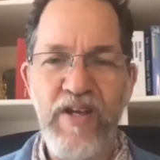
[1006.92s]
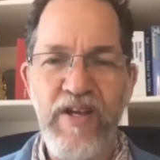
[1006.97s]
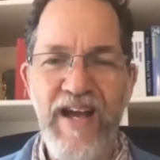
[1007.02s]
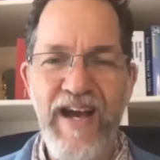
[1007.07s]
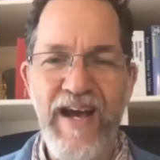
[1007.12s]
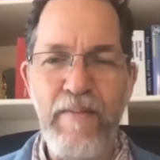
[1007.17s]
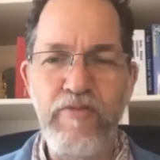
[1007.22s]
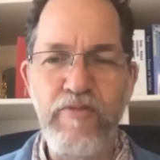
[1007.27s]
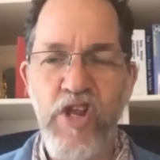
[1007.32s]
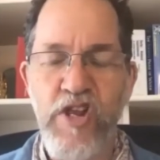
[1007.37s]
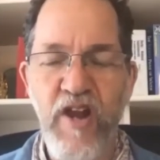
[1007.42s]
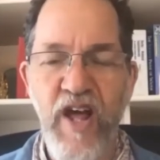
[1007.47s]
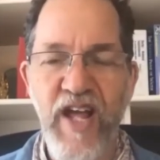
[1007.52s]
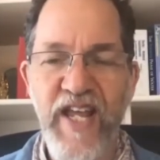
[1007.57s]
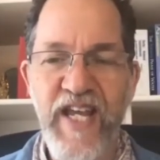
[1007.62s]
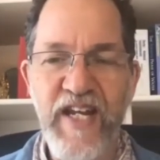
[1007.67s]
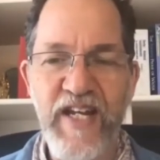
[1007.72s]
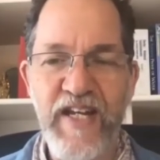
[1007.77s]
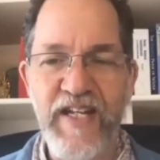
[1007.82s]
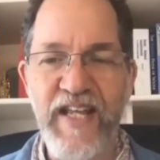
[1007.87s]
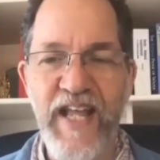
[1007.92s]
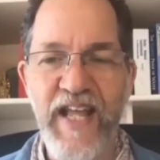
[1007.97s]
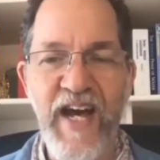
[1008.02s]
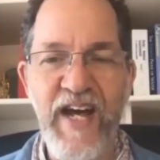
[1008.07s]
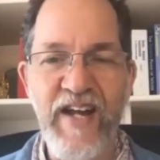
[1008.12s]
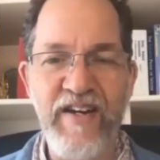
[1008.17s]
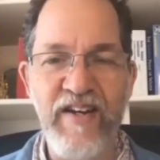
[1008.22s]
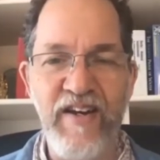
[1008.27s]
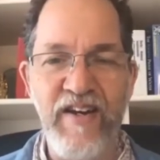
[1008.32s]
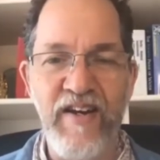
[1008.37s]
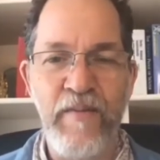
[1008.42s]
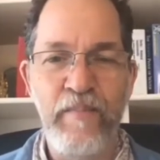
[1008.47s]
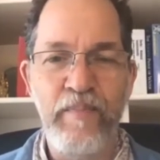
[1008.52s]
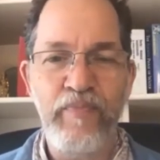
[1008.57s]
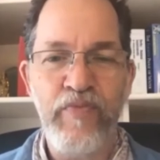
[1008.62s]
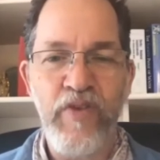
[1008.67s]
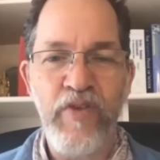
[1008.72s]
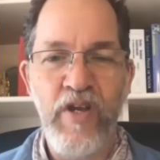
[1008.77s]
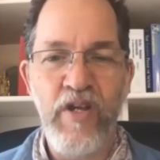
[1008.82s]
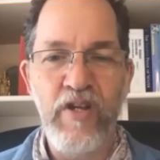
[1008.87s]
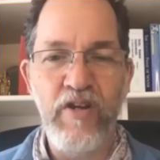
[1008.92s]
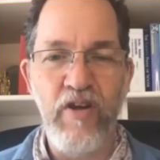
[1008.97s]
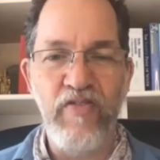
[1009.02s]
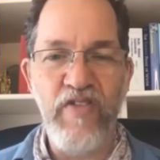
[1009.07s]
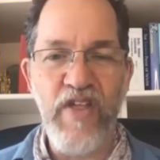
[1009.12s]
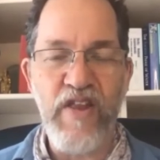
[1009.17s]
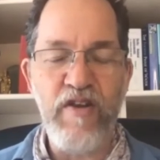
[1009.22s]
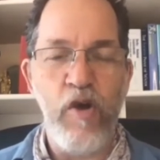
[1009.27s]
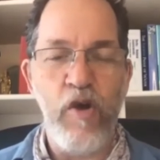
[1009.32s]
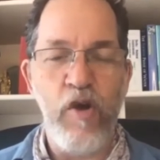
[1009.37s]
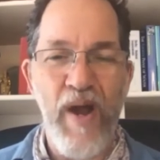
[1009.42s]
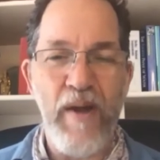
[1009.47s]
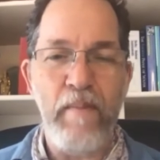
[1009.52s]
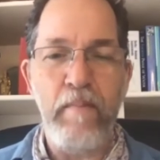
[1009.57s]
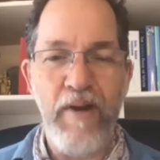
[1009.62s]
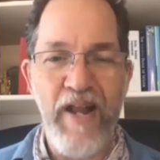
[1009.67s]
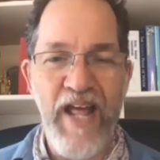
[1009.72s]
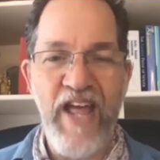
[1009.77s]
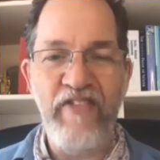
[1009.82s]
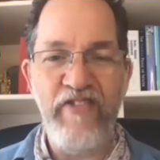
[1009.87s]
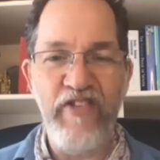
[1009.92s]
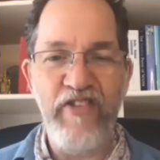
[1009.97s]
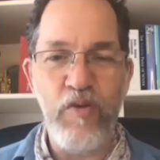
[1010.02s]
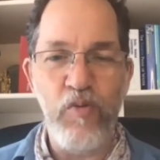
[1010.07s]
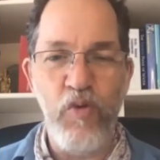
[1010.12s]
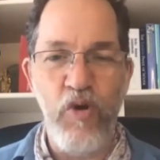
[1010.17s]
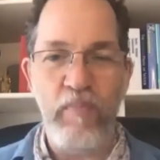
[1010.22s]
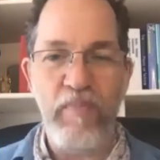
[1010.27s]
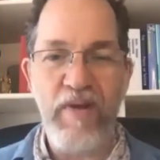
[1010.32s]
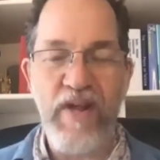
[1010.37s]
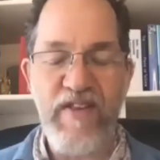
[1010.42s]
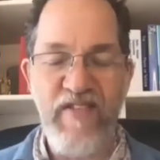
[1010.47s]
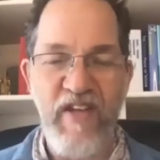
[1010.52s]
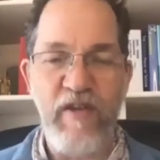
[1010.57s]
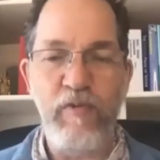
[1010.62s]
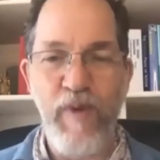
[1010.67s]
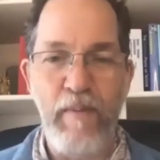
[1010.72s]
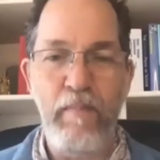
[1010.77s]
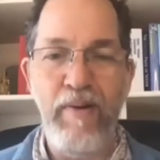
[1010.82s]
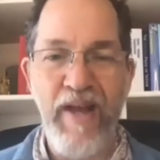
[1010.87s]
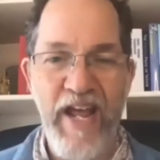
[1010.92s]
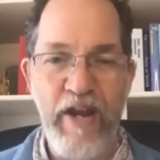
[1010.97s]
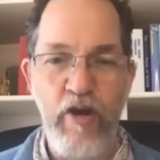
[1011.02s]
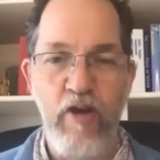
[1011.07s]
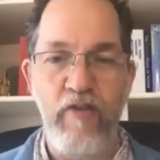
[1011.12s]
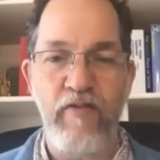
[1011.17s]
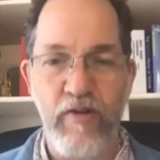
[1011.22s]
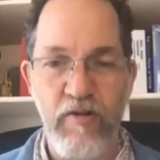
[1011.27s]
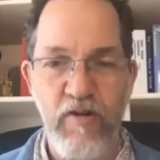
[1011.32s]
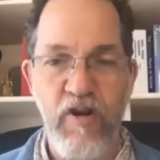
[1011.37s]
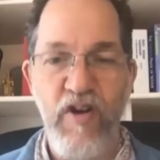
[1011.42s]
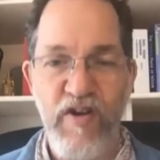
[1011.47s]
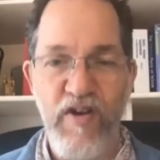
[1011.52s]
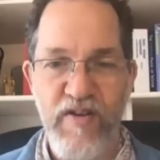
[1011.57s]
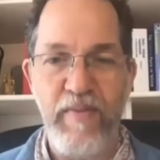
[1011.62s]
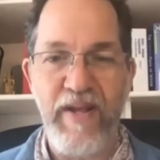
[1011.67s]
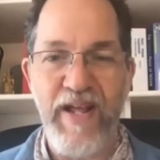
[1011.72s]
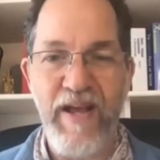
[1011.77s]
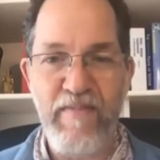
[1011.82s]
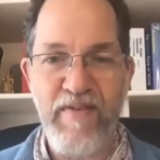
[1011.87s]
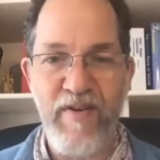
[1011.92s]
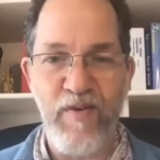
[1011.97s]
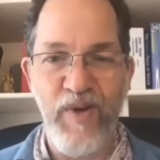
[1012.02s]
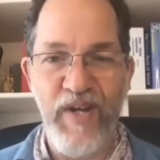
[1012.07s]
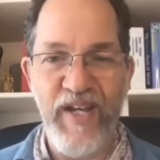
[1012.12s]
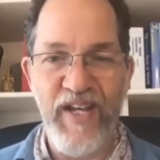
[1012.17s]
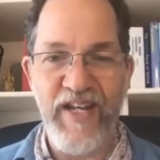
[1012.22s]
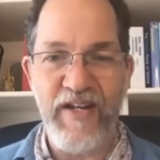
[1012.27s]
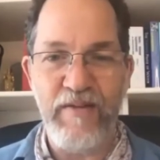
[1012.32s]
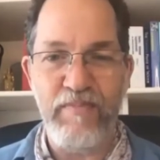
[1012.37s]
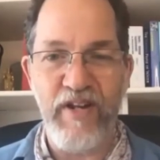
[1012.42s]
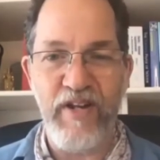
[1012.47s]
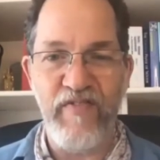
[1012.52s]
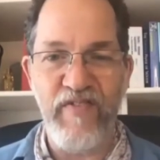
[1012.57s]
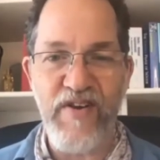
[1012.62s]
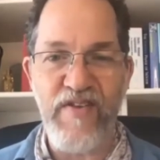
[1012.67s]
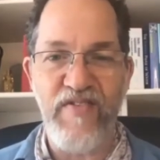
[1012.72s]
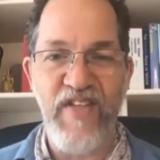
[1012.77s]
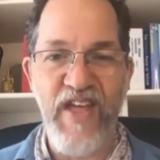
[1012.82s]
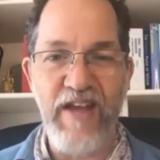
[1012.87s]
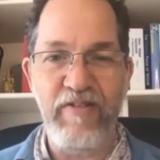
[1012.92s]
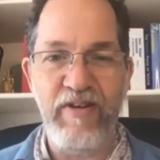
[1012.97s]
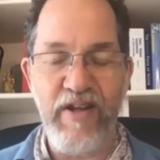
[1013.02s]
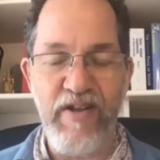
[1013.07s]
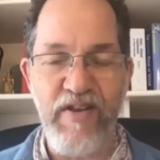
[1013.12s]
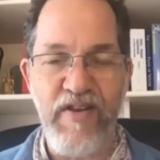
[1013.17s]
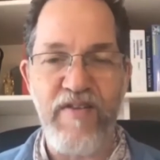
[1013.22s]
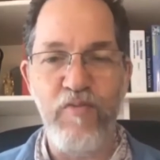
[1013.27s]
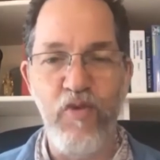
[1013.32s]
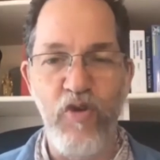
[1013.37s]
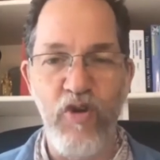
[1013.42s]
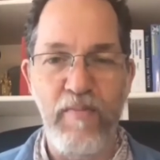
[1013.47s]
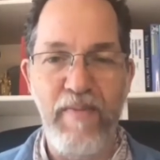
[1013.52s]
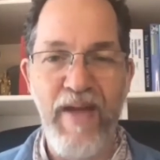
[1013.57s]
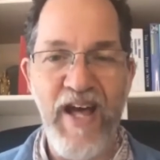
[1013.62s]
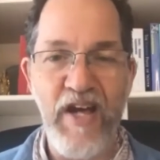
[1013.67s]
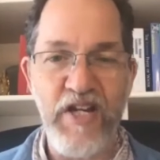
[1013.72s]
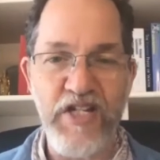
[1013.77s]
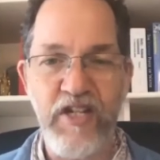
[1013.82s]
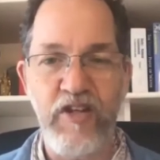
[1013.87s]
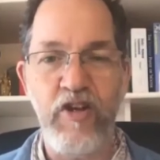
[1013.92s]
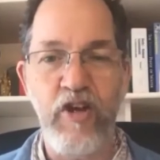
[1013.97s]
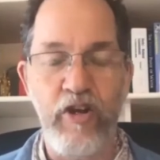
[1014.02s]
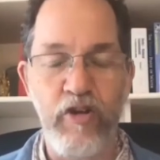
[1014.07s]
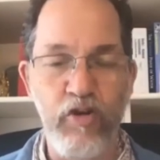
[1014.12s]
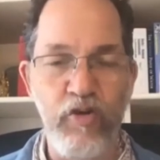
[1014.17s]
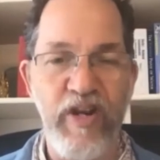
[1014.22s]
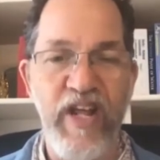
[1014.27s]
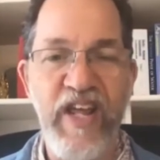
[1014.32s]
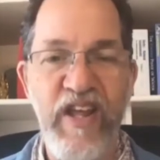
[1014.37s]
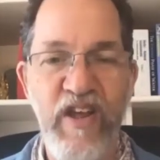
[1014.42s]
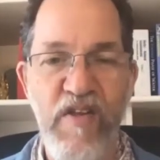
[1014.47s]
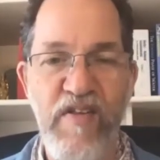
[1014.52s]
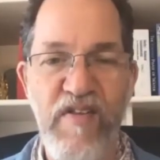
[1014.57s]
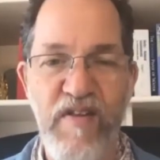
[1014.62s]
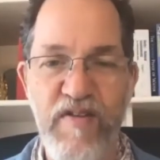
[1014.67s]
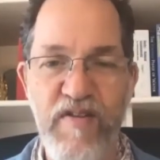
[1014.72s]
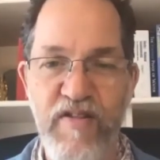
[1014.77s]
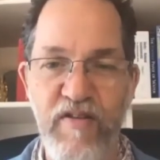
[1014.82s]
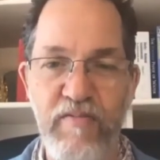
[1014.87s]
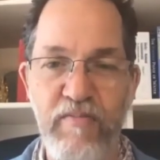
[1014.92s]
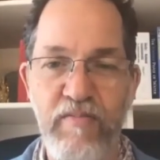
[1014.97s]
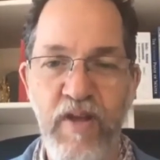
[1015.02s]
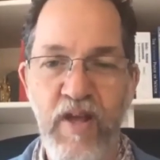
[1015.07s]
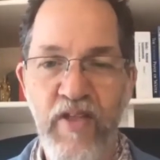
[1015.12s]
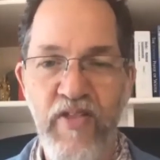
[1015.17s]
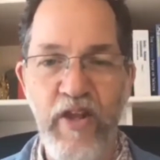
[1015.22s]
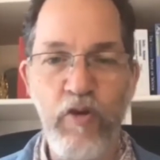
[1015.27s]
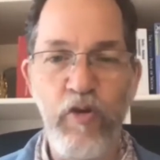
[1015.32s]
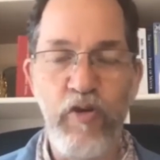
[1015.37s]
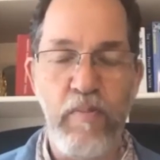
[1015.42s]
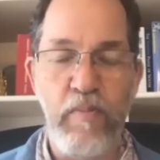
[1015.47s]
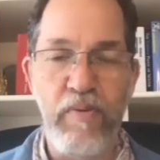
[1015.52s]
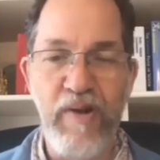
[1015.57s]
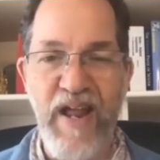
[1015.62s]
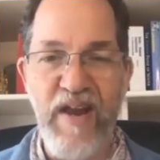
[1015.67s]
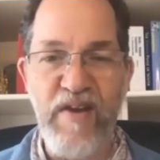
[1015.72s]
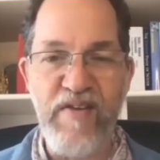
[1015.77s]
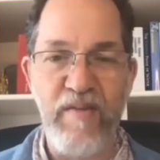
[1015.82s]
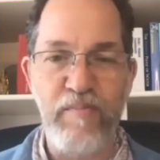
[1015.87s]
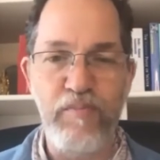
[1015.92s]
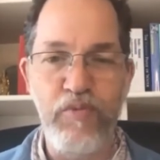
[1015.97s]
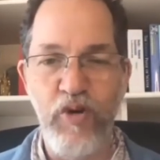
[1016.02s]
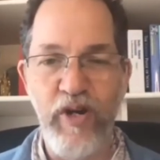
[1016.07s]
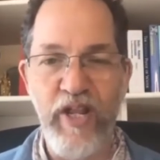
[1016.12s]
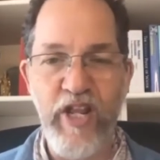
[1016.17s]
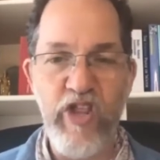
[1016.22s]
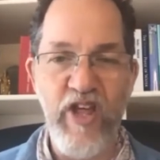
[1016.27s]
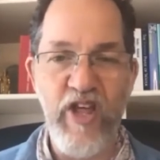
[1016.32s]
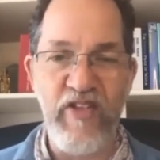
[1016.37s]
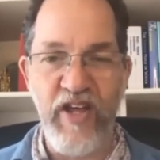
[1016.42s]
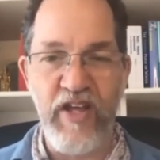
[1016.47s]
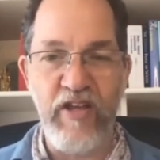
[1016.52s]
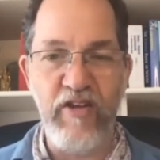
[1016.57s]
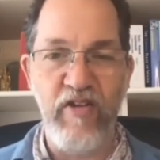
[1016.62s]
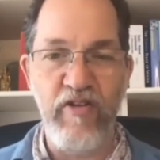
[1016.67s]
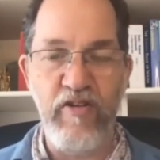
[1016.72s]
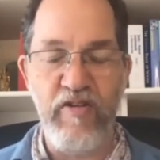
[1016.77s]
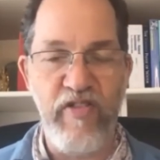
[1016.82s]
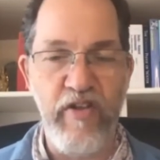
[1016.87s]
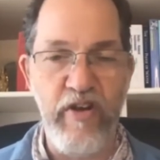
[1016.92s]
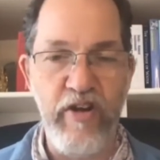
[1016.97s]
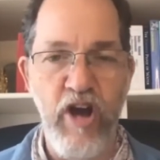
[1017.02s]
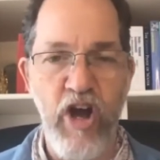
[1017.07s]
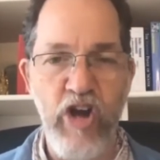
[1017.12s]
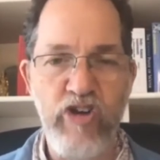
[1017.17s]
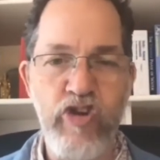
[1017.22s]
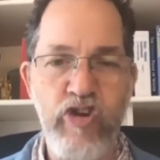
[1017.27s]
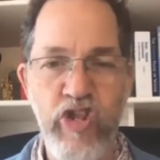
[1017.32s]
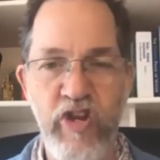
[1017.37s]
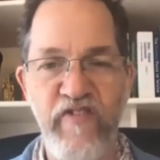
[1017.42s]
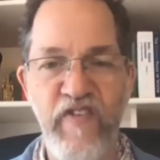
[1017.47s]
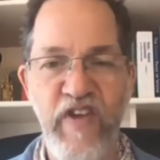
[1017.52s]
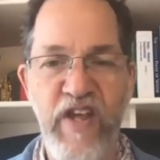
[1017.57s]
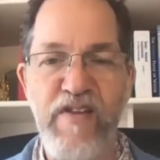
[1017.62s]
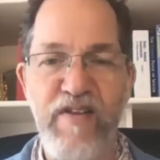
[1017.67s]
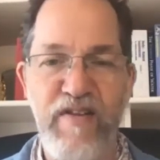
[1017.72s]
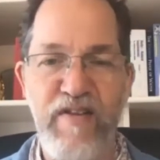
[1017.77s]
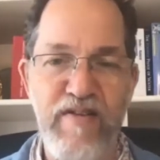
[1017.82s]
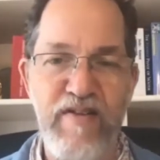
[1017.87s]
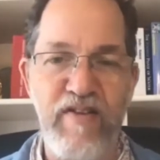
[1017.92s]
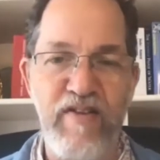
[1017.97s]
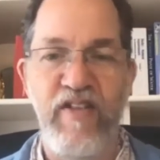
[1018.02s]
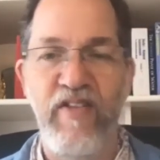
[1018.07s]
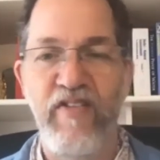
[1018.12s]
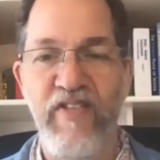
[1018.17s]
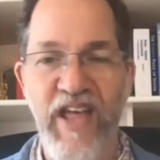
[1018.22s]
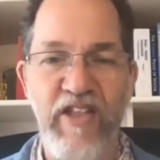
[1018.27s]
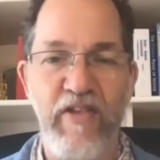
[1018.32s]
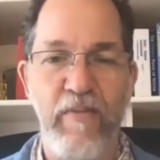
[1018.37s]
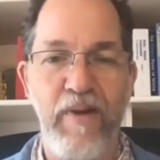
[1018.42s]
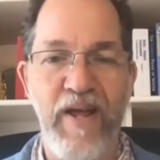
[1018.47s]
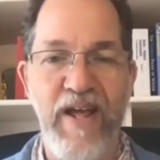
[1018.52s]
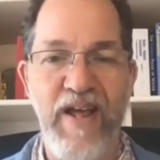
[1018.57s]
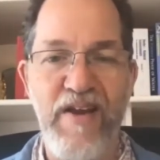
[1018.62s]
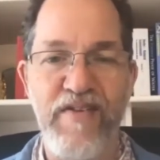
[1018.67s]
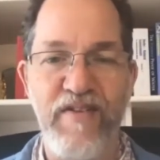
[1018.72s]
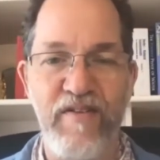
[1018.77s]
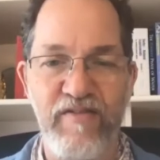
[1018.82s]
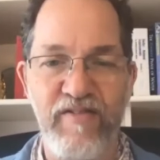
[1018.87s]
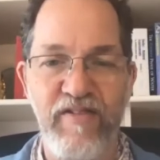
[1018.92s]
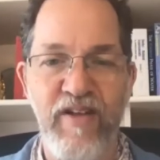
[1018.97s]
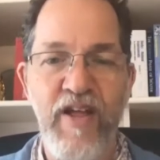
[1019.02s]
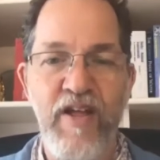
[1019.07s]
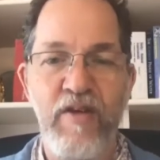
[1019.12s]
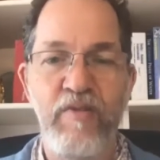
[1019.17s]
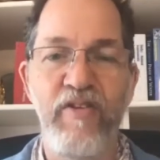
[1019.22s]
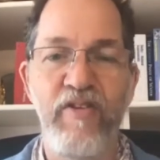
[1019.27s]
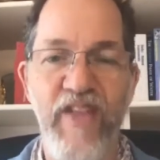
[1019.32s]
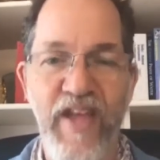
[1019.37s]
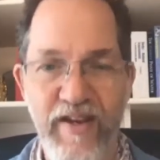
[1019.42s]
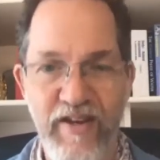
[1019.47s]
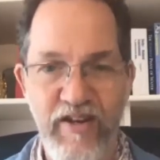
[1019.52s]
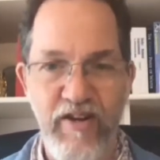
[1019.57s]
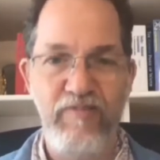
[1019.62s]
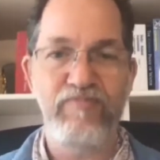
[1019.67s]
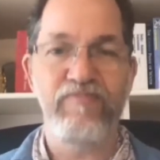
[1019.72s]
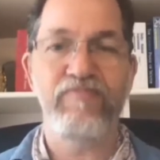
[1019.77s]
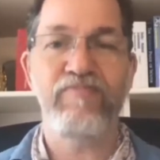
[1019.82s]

just like in a garden, there's not one plant that you want, because that one plant overgrows, it becomes a weed. But if it's there in a small amount and you've got a good ecosystem, then all the plants support each other. The nitrogen fixers, and then the other plants that will then